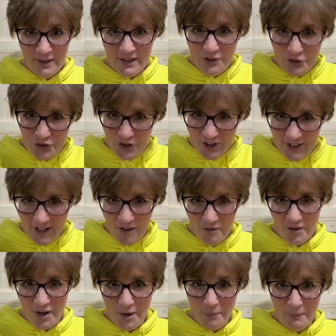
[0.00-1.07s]
is to love
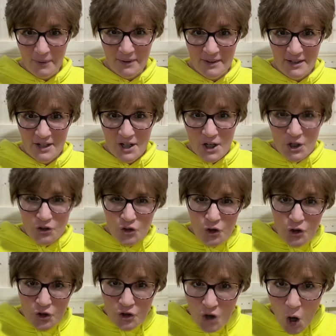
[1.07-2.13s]
him. To
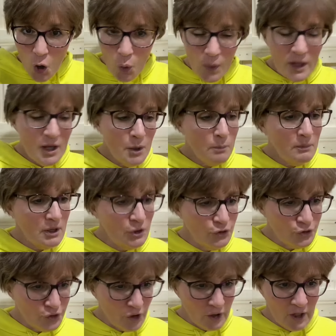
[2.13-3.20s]
know him is
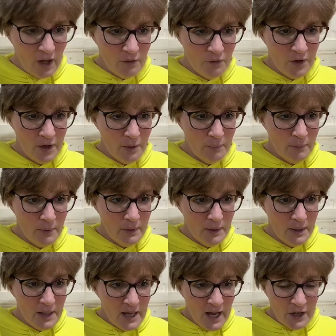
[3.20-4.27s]
to love him.
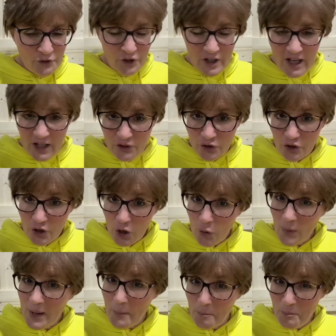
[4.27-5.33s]
And to get to know
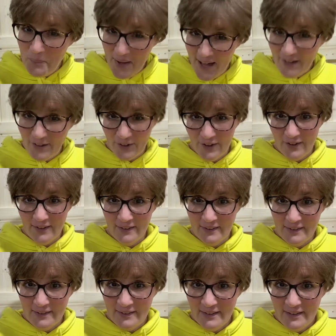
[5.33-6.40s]
him better
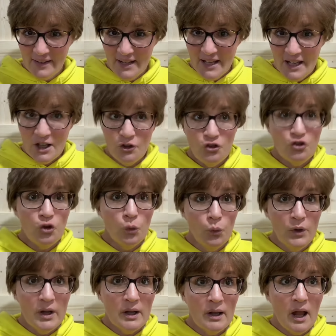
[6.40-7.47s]
is to
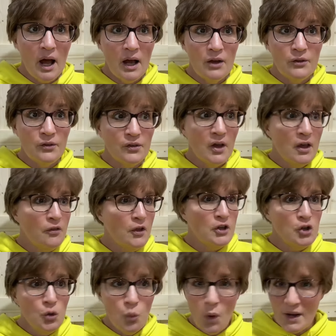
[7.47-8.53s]
realize that
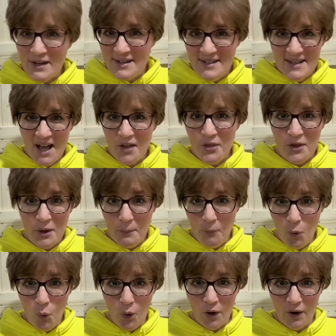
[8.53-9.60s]
you want nothing
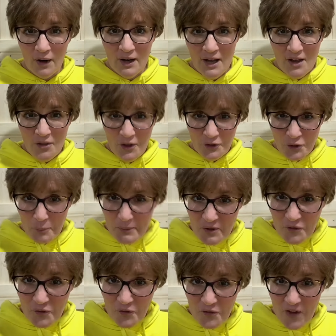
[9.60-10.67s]
more than to be
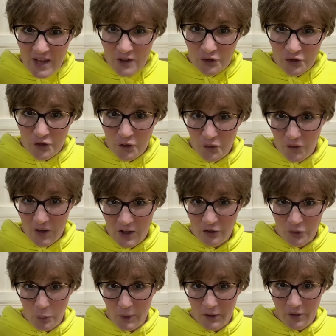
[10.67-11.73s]
face to face
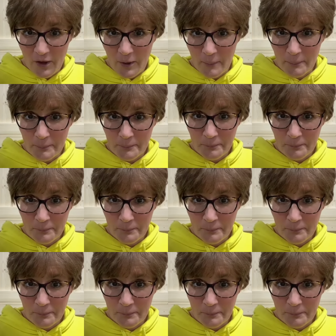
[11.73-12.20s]
with him